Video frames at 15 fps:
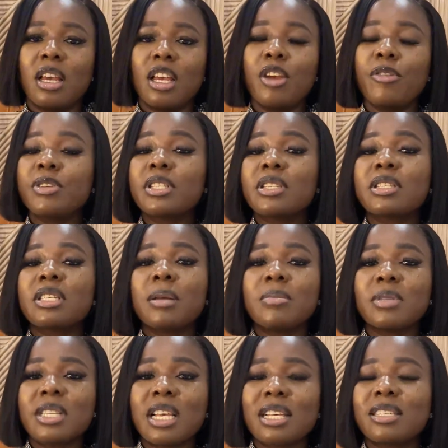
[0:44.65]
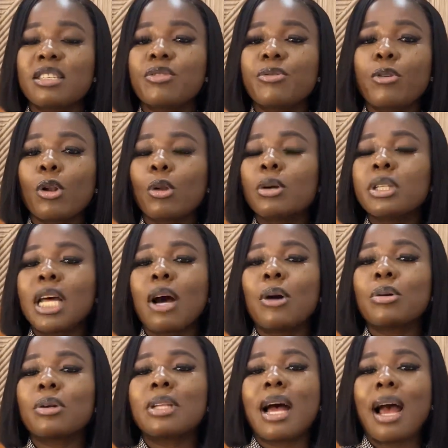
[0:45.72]
If it is same sex, it falls under
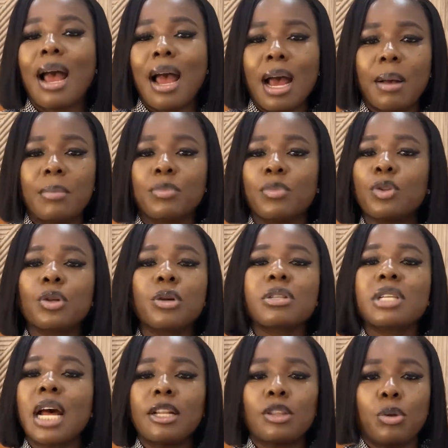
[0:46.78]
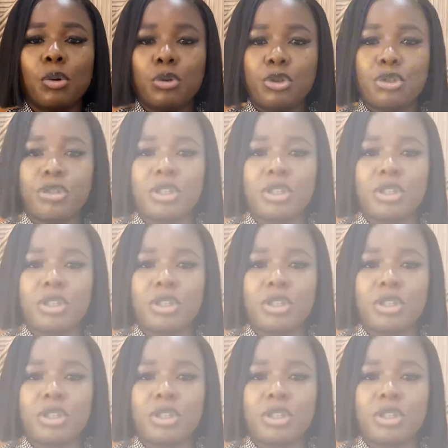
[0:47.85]
another arm, not adultery.